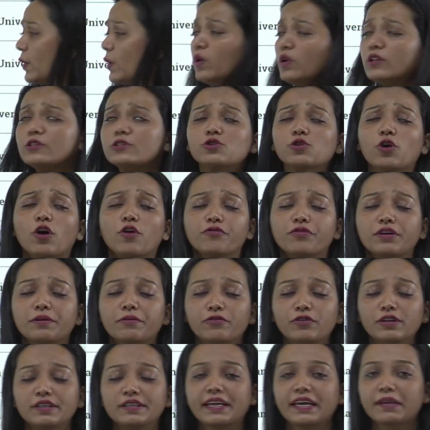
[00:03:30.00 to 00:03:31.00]
also offer
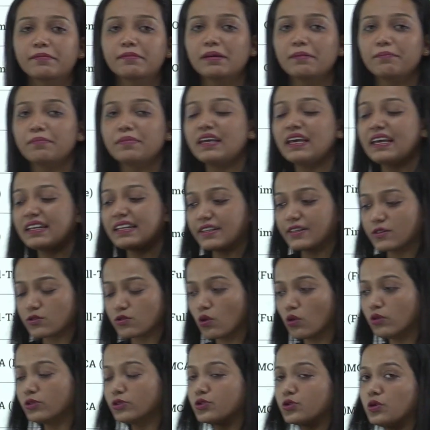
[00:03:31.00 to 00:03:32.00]
full-time MBA, and it is
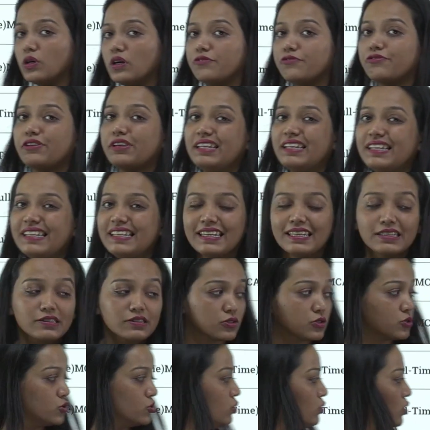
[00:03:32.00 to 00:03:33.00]
also
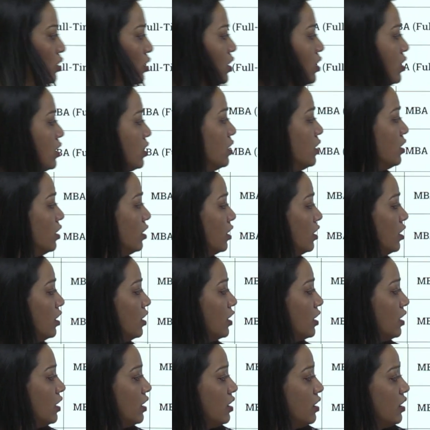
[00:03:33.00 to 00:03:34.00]
affiliated to
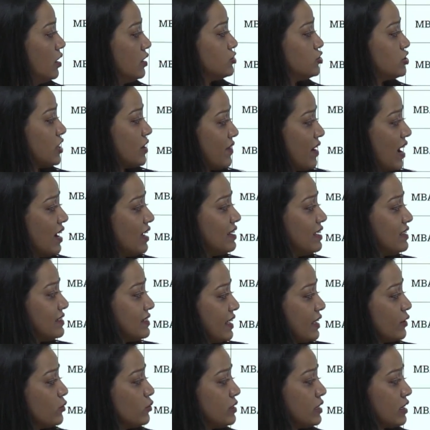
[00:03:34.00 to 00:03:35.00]
Jawaharlal
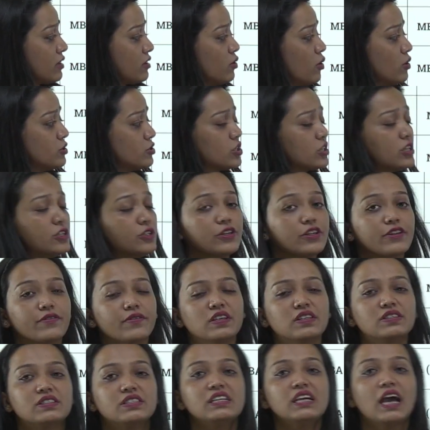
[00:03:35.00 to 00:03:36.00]
Nehru Technological
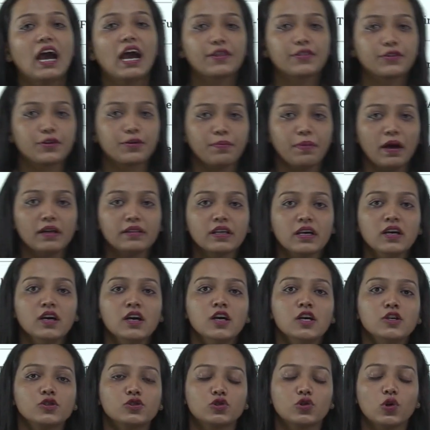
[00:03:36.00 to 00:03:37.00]
University, Hyderabad.
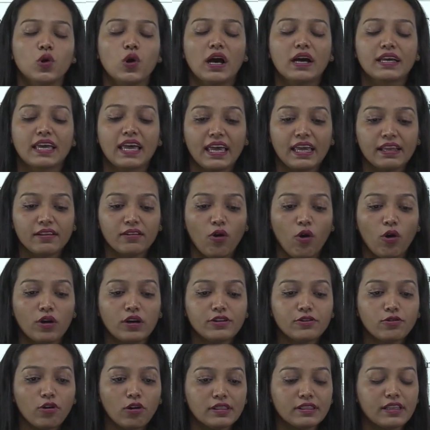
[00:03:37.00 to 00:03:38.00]
So again, all
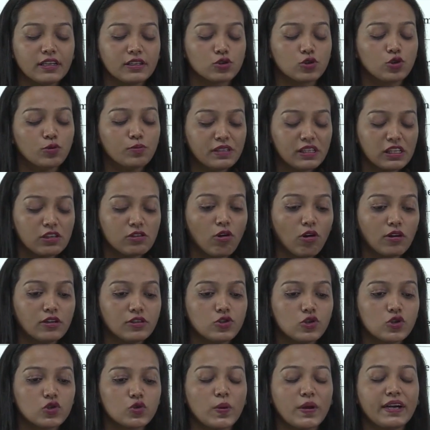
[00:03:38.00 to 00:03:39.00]
in all, there are so many
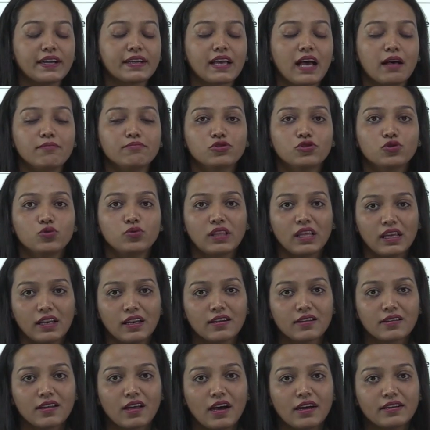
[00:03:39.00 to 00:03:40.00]
colleges when it comes to
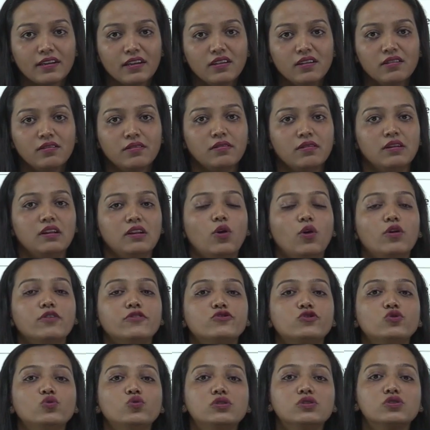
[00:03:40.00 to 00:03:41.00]
Telangana. A lot of
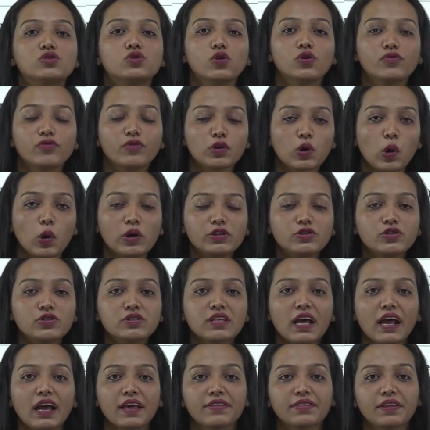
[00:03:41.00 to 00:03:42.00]
students look for colleges
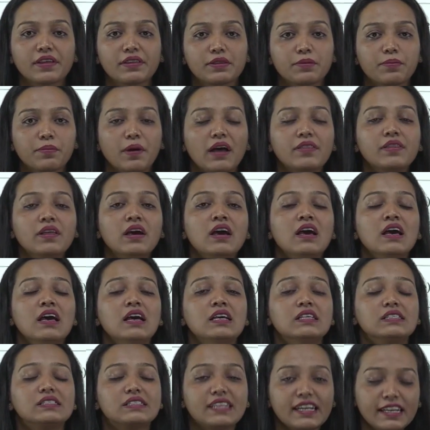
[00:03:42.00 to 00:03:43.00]
in Hyderabad.
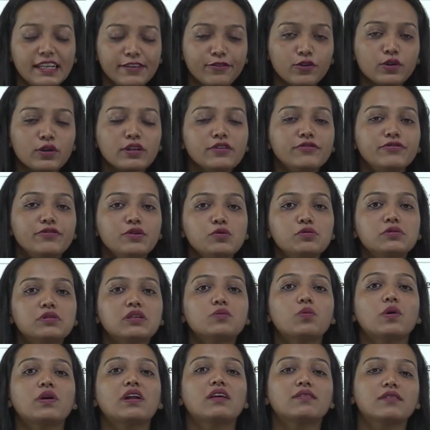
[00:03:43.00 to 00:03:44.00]
Still, if you're confused
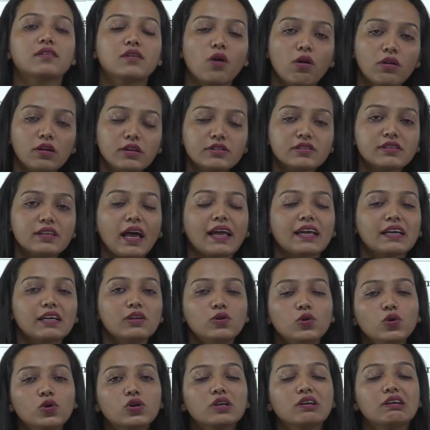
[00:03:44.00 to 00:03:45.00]
that what other colleges I
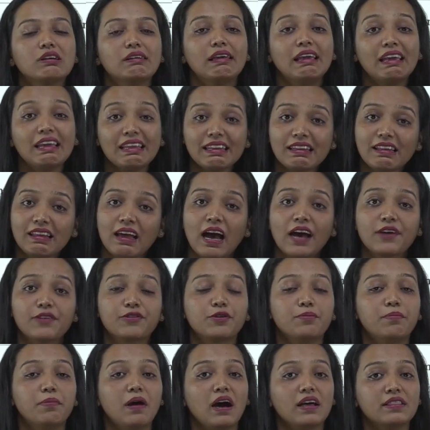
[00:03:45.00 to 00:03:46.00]
can look in
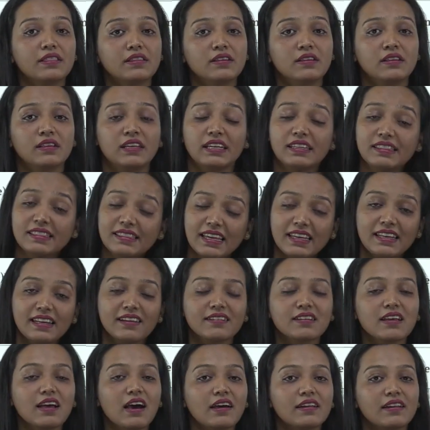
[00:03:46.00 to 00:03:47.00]
Hyderabad, in
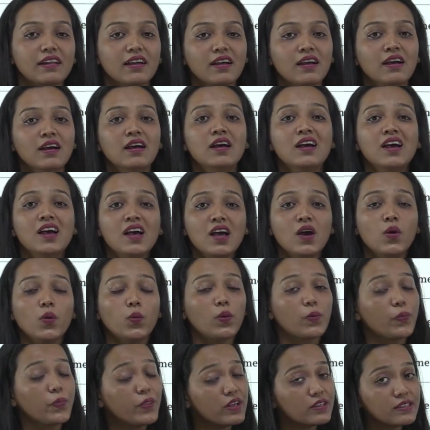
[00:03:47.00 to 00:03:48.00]
Telangana,
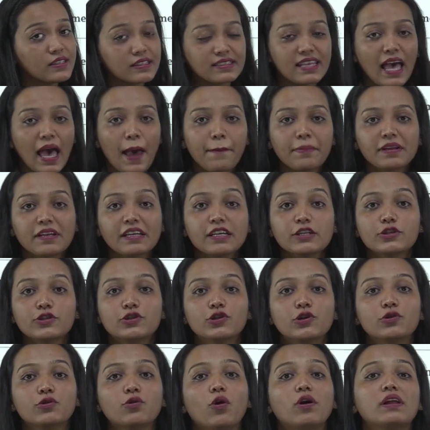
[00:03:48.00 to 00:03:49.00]
with this
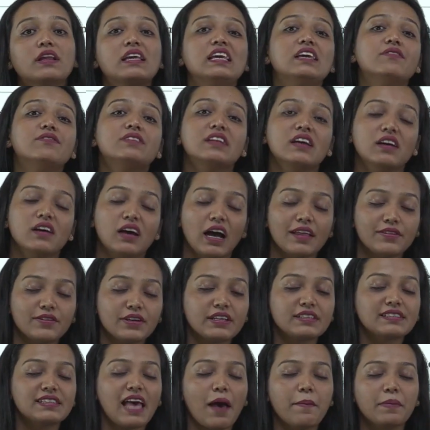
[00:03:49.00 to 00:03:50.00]
examination or even other
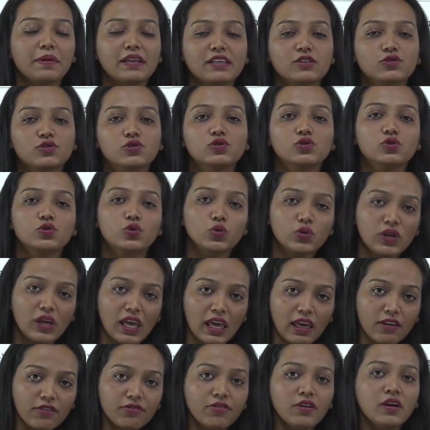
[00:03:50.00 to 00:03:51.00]
examinations you
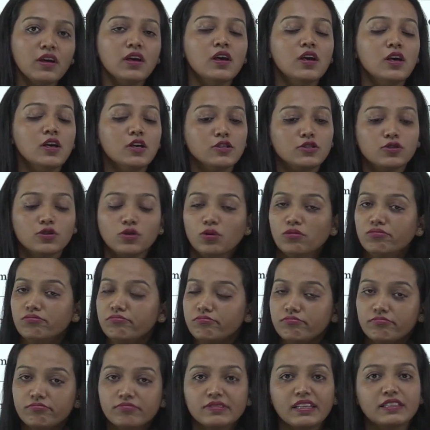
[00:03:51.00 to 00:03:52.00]
gave, so
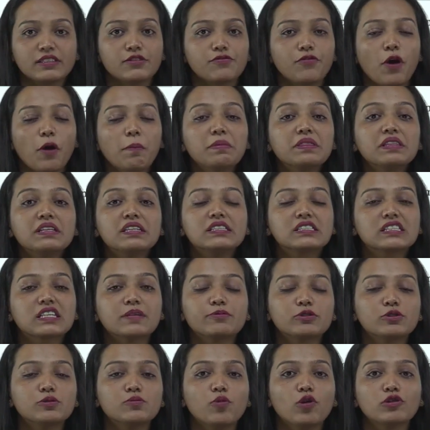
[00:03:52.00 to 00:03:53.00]
there's a form in the
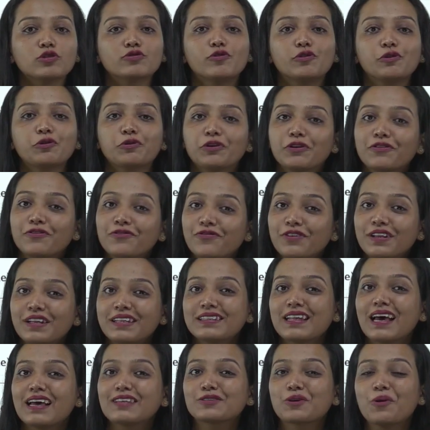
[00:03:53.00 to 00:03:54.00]
description box where you can fill
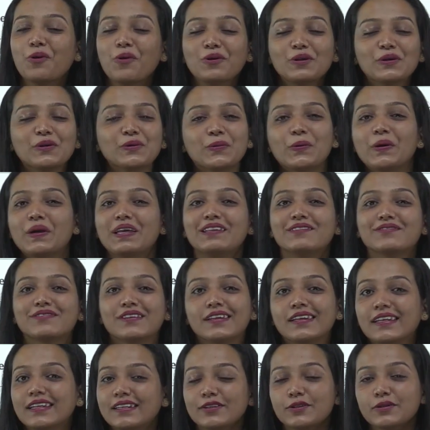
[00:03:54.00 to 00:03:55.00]
and ask all your queries
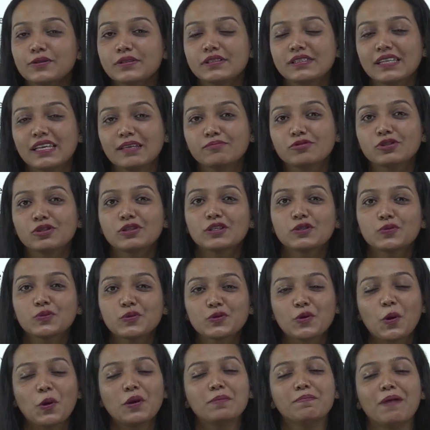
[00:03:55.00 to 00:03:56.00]
related to the same. So this
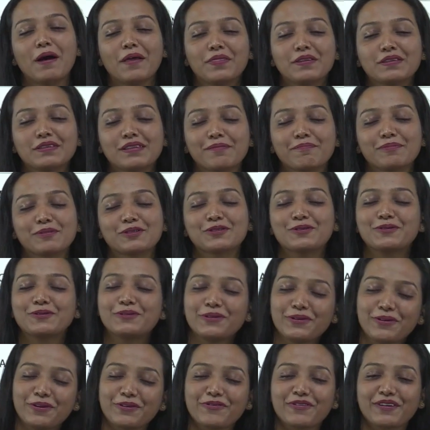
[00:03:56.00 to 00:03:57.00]
was all about this episode.
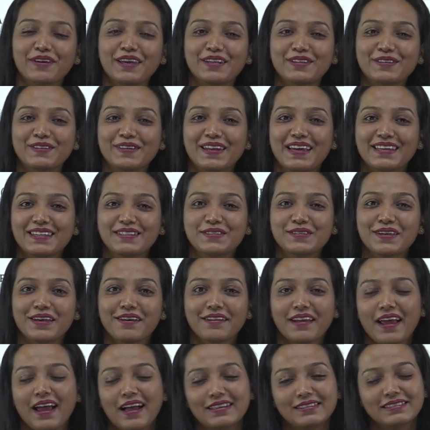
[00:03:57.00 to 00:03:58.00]
Do not forget to like, share
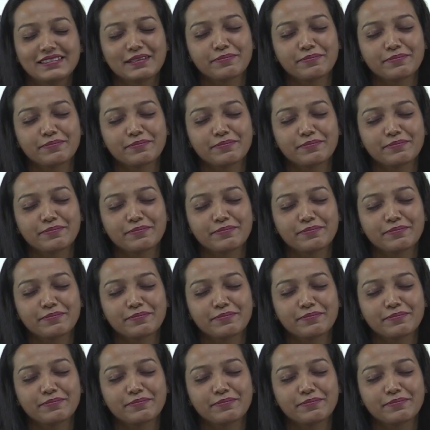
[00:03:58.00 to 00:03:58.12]
and